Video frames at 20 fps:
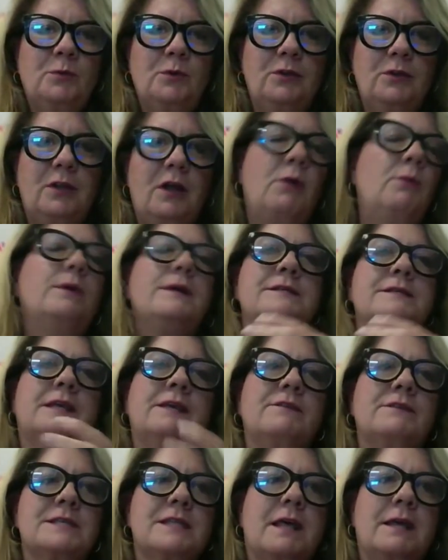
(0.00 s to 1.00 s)
will always
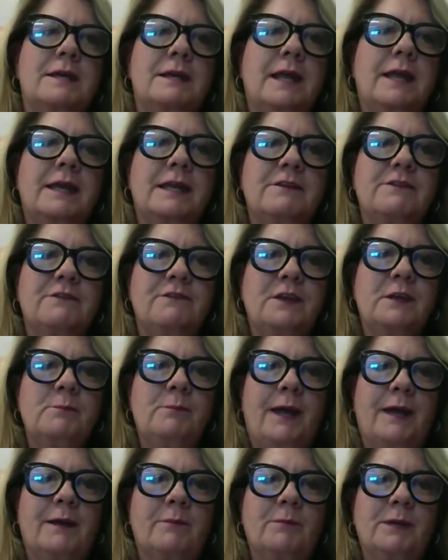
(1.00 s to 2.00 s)
give us that negative
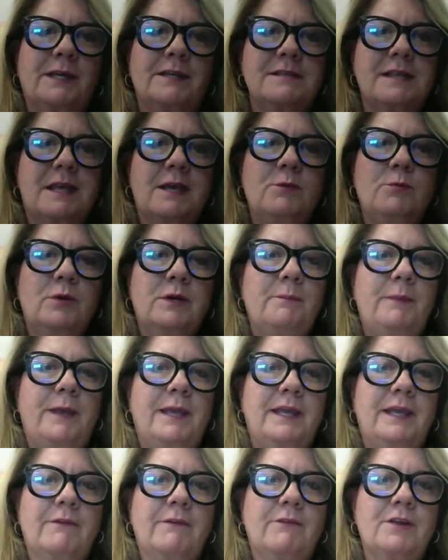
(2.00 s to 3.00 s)
feedback because they want to
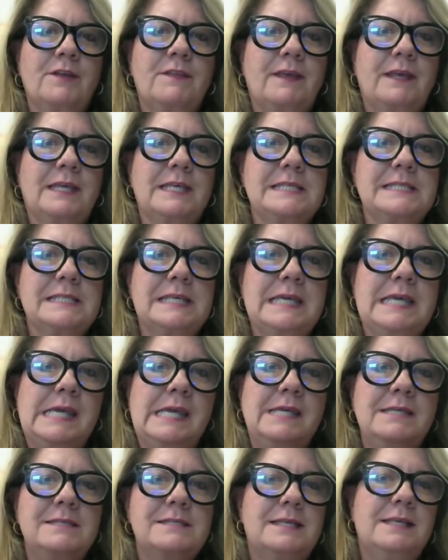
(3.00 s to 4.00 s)
make everything as
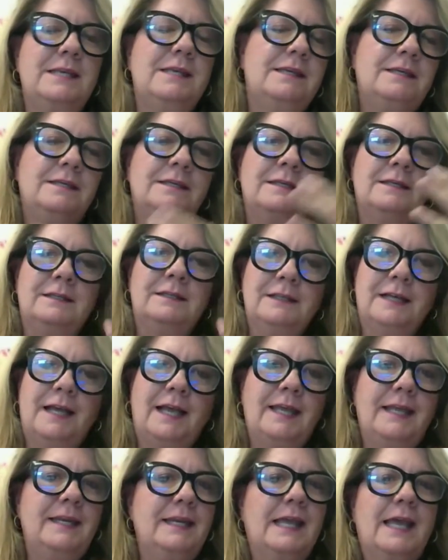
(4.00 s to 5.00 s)
easy
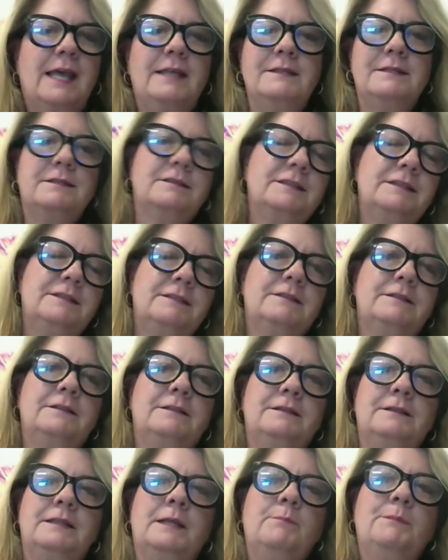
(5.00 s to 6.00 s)
and
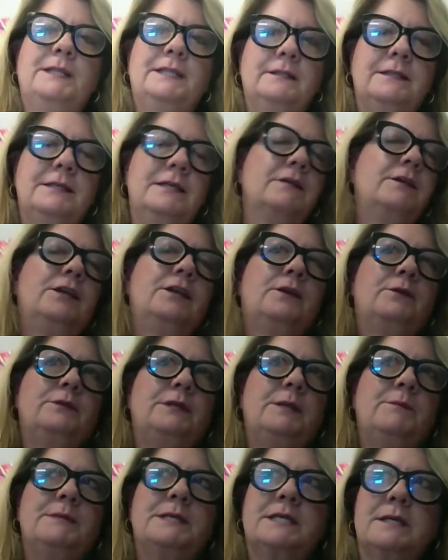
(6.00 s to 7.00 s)

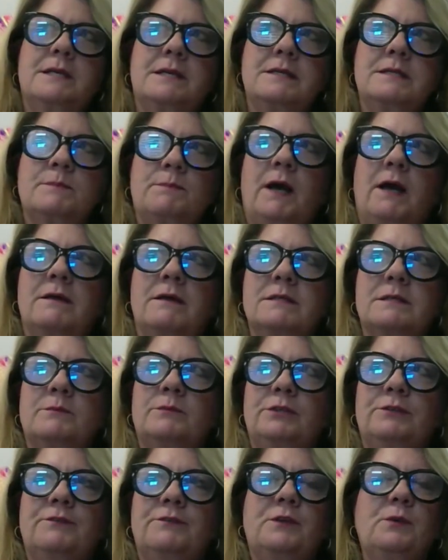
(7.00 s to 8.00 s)
limited as
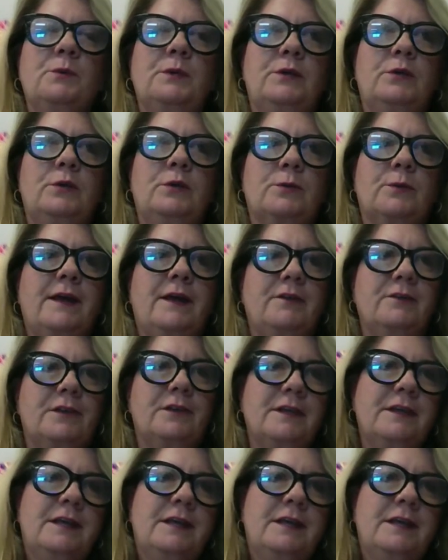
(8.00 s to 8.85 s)
possible, if you will, around